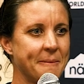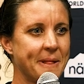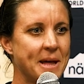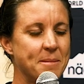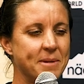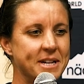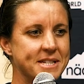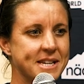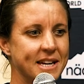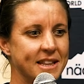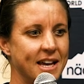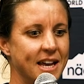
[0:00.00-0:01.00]
But in saying
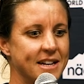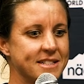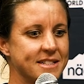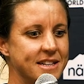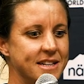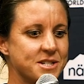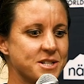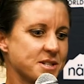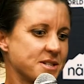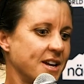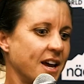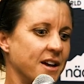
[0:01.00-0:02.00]
that, it's just,
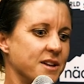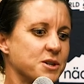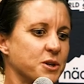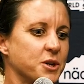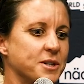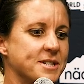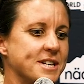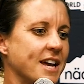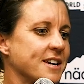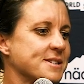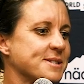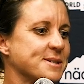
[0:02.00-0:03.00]
it's a good
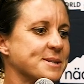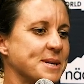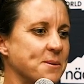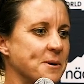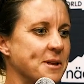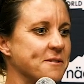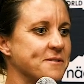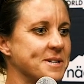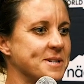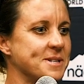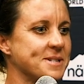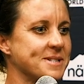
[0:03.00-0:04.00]
test to see where the
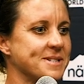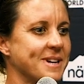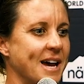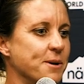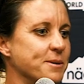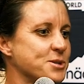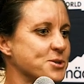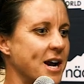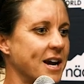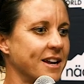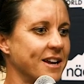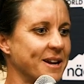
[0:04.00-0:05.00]
fitness, how it's
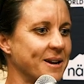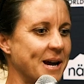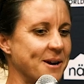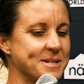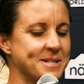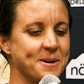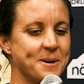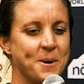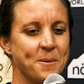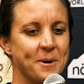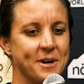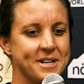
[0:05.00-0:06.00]
tracking,
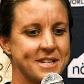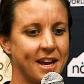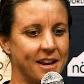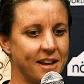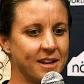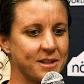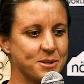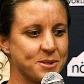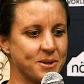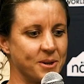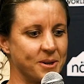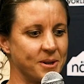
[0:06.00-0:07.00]
where it's heading. And
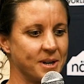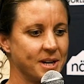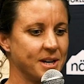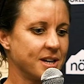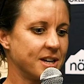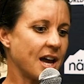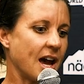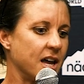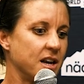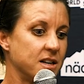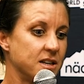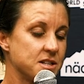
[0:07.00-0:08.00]
so,
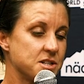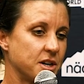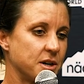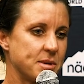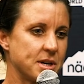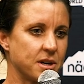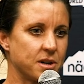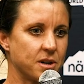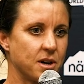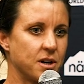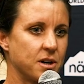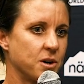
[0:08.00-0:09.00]
and this year being
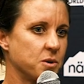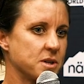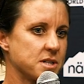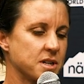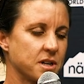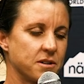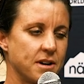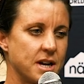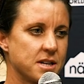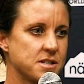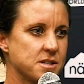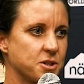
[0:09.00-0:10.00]
a golden ticket
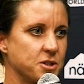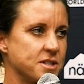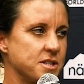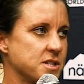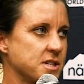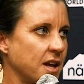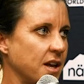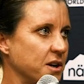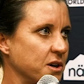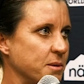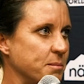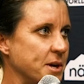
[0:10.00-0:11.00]
race, it's good to just get in a
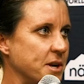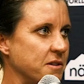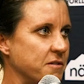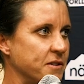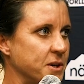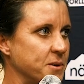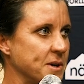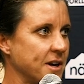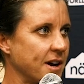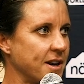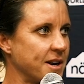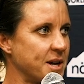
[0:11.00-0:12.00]
competitive field and
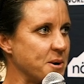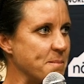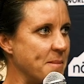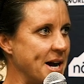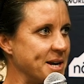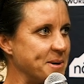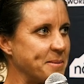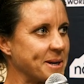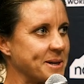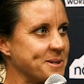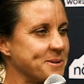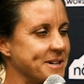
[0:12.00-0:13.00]
kind of get your mind back
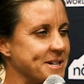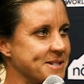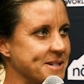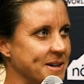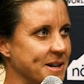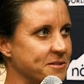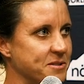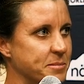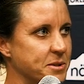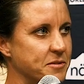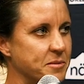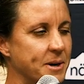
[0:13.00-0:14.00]
into racing after a bit
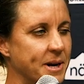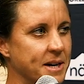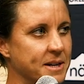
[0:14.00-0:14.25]
of a break.